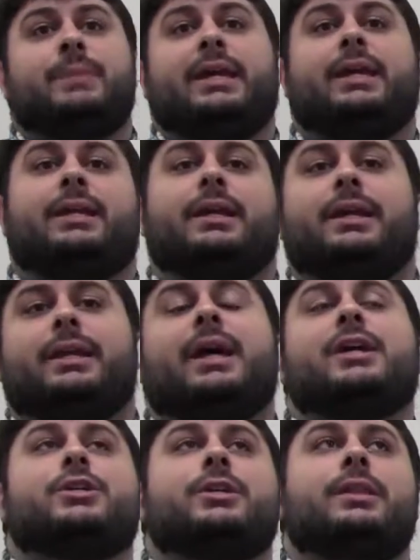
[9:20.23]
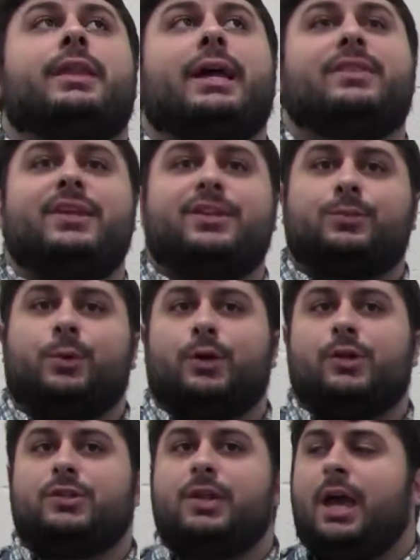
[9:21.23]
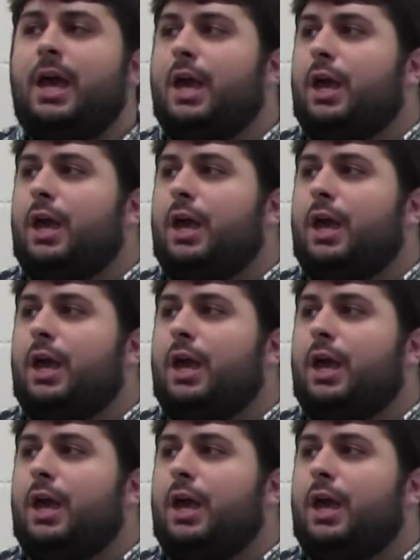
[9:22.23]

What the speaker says: making the connection that these words